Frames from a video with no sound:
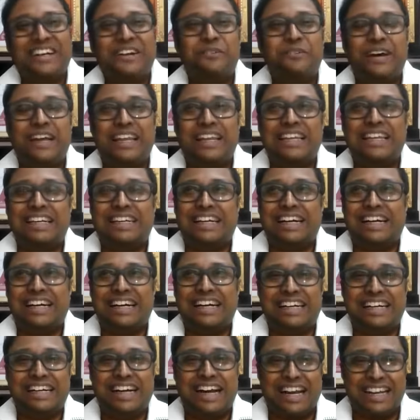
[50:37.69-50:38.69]
Well,
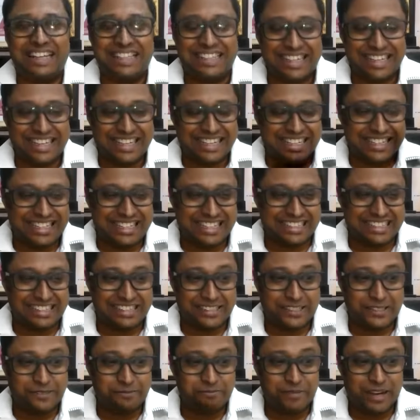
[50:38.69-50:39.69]
and then
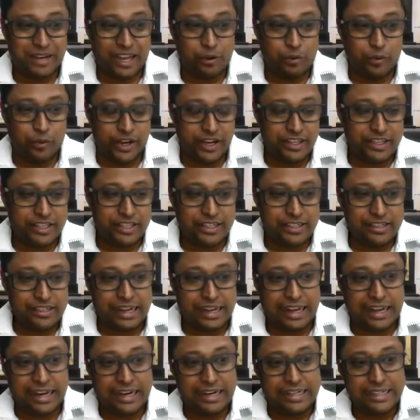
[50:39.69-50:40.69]
I went there,
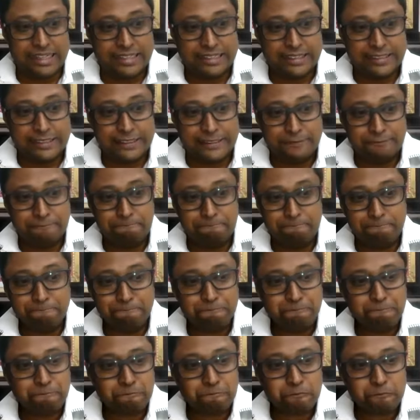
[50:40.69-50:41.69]
and
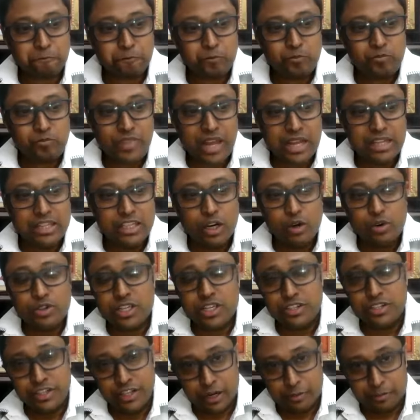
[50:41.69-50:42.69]
there was
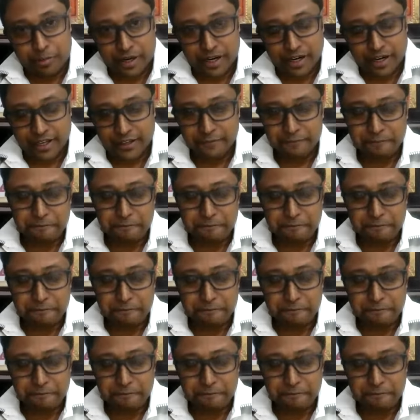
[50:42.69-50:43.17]
a dinner party.